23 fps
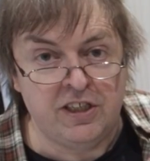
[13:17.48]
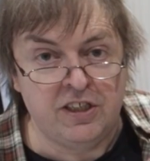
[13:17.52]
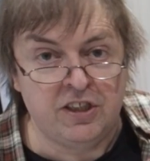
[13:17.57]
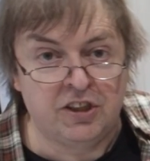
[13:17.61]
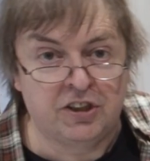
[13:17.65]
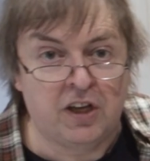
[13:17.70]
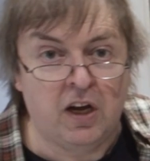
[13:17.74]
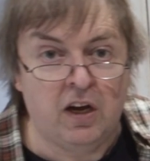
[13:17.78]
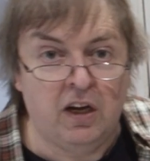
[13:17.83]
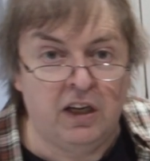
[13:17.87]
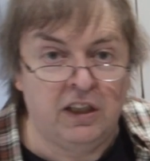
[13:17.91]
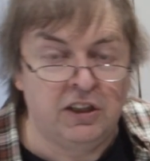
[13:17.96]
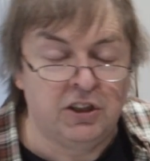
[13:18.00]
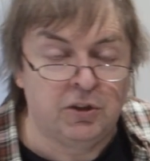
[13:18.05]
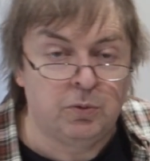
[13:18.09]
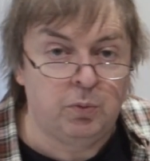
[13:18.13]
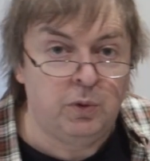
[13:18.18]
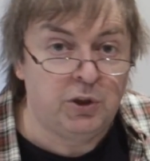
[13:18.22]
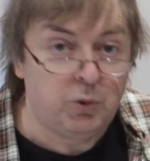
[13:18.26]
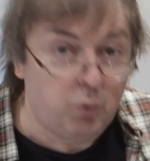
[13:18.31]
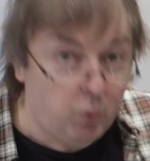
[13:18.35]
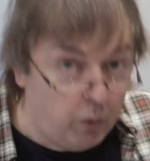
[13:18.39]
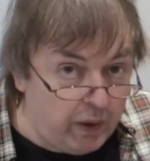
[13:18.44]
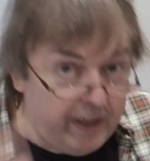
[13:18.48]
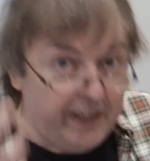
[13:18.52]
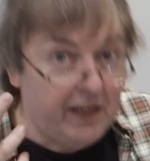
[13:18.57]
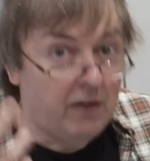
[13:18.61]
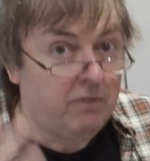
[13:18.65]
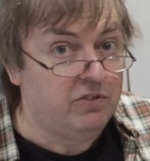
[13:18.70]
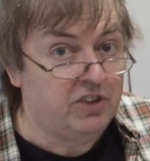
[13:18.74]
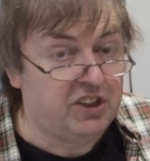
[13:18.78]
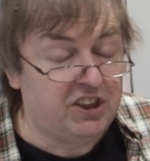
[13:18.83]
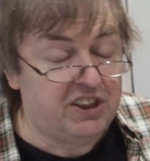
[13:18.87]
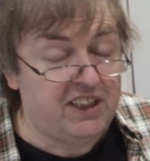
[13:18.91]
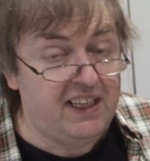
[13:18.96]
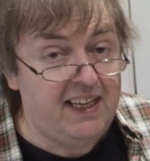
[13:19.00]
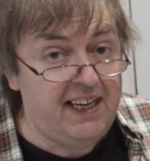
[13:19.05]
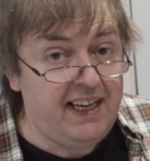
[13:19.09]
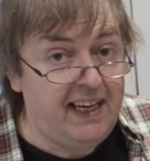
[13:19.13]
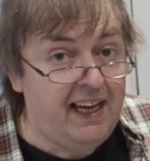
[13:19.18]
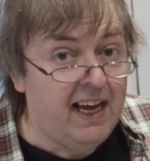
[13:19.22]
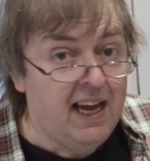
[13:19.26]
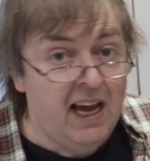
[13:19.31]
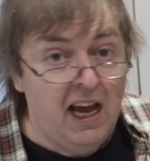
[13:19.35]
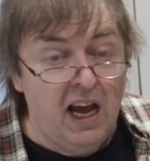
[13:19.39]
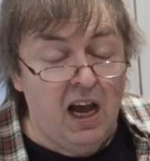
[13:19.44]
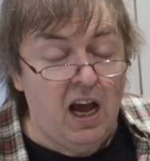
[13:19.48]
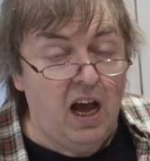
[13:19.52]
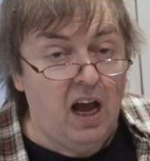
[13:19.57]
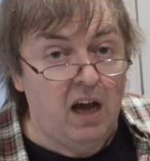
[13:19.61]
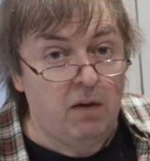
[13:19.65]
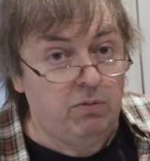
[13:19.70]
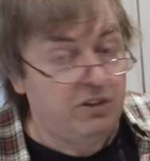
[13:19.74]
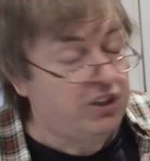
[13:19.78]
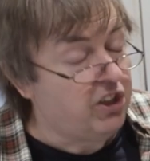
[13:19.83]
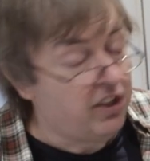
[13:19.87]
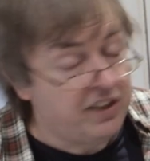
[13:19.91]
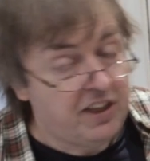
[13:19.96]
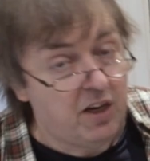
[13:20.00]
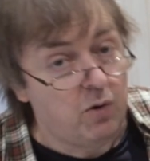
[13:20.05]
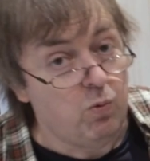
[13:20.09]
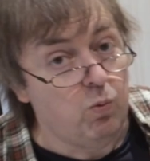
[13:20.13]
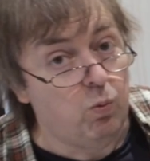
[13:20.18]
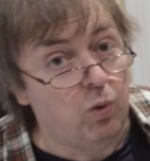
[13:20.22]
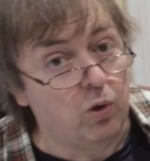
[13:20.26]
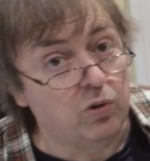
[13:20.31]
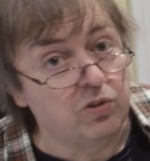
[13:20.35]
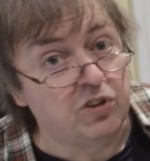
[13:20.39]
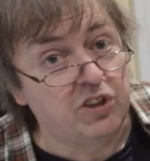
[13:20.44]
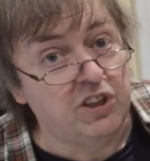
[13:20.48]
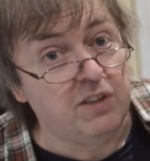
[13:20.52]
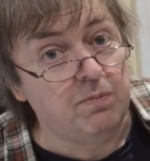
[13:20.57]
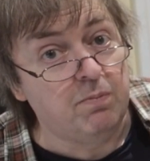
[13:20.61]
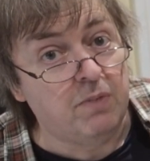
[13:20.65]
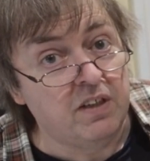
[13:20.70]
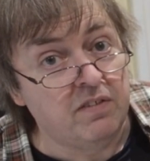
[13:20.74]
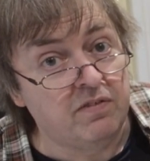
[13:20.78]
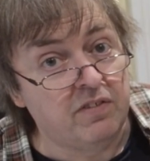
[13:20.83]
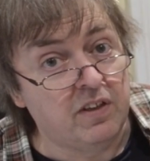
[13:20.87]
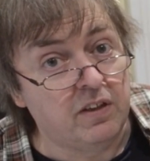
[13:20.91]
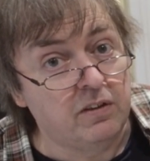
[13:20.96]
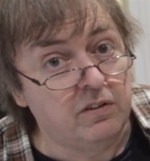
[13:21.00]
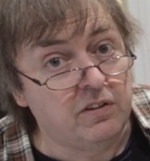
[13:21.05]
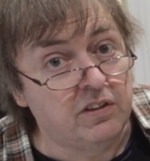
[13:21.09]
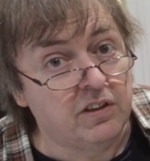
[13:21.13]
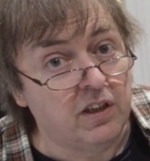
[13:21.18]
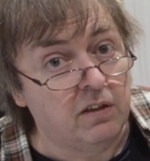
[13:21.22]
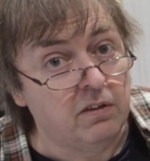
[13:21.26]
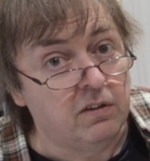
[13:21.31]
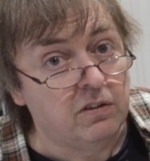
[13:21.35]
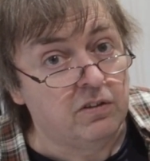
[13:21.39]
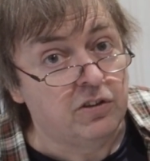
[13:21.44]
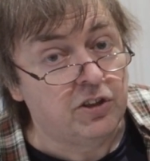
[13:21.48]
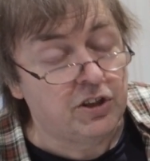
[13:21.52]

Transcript: in the skies, which we don't see, and which I don't want in my photo.